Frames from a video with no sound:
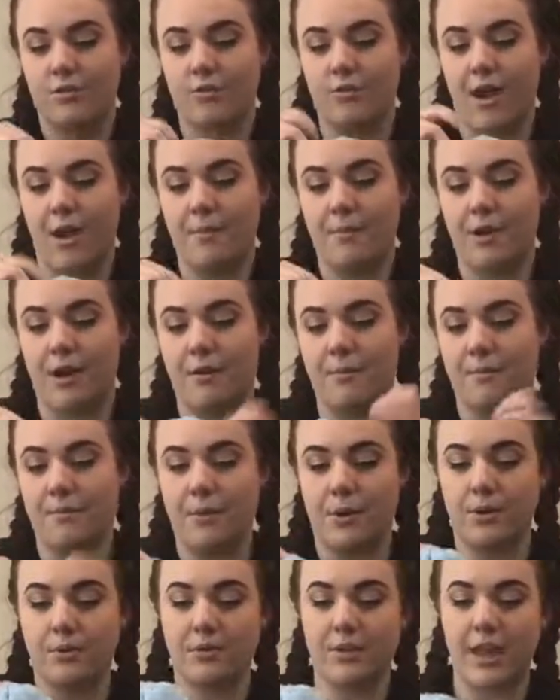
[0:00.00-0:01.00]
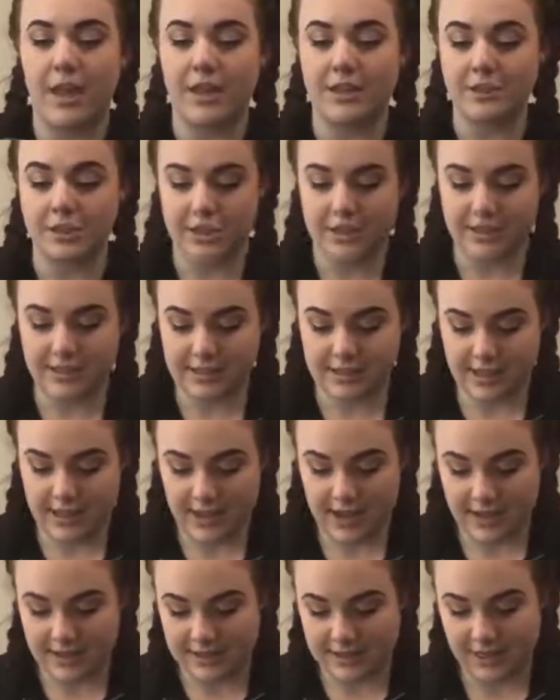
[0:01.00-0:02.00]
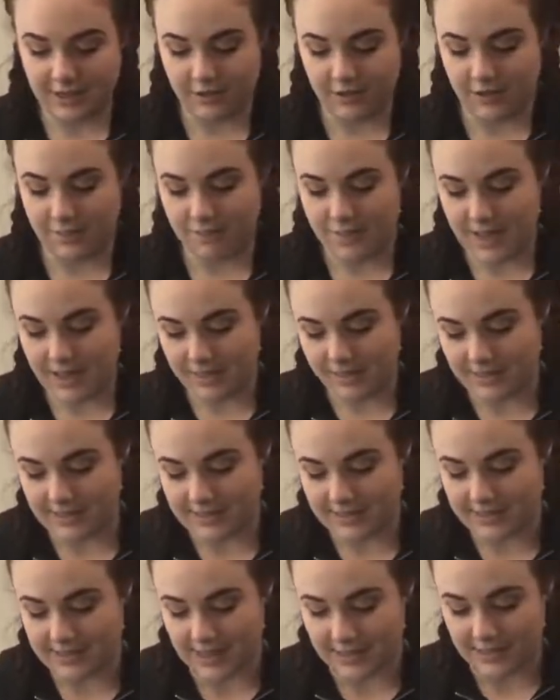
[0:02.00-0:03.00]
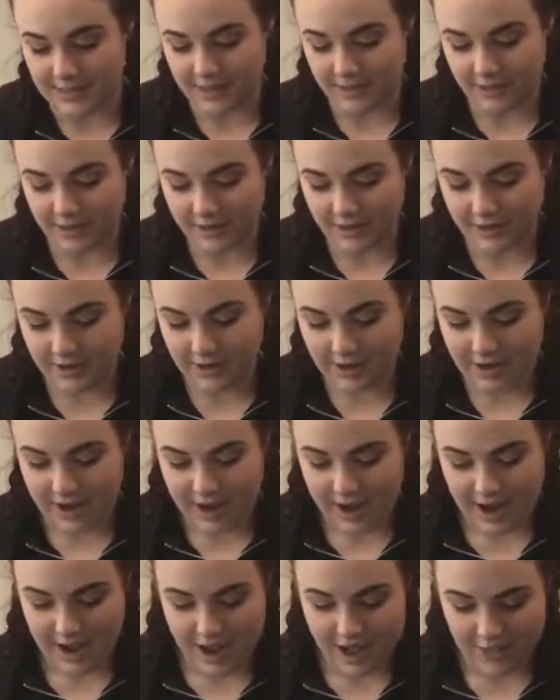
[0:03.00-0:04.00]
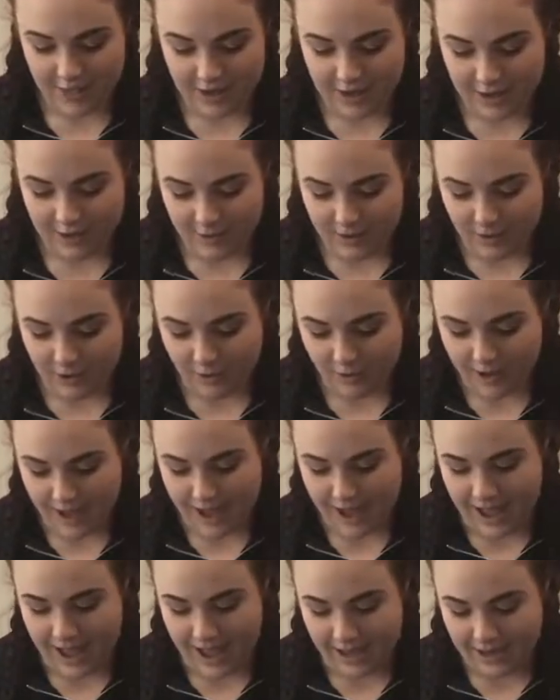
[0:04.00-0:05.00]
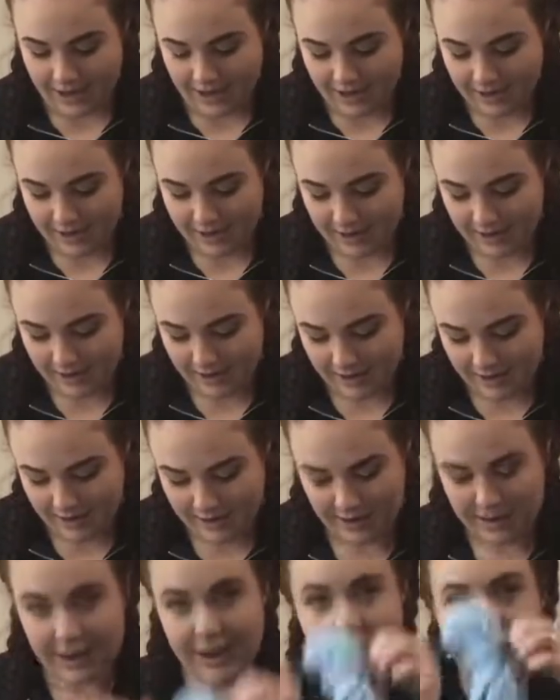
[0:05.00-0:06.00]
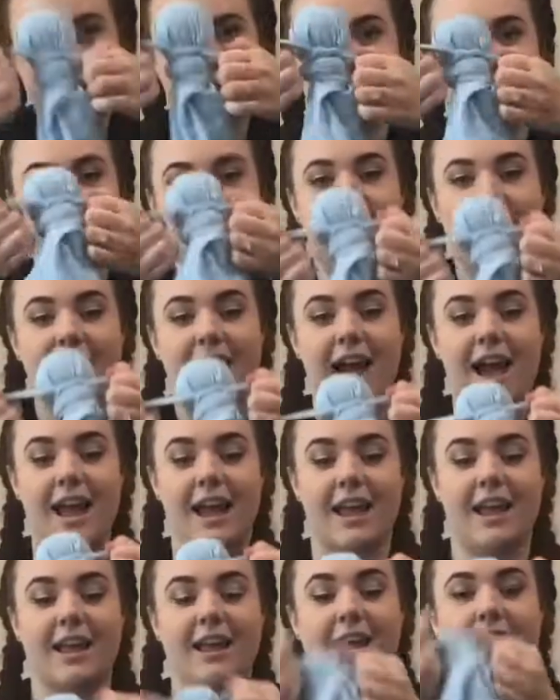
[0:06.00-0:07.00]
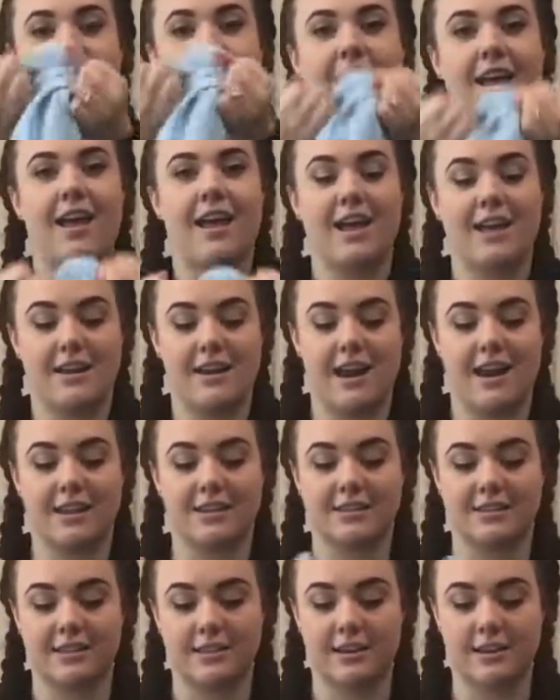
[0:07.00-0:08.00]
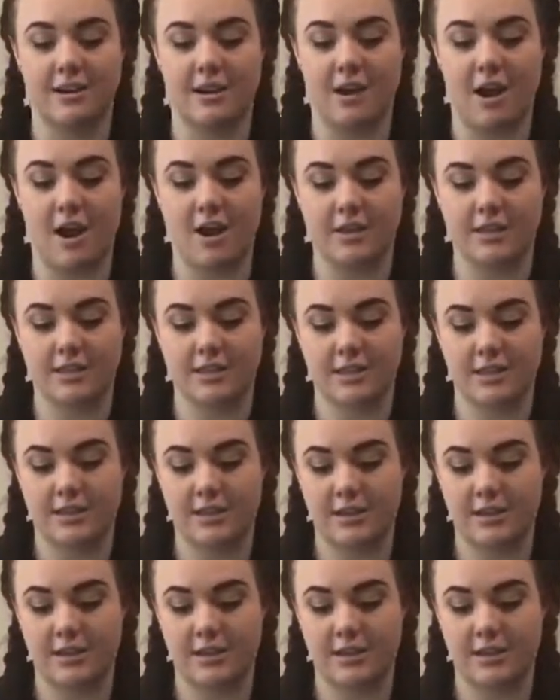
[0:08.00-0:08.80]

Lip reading: Wrap around both edges until they meet in the center, and then you can go ahead and tie a nice knot.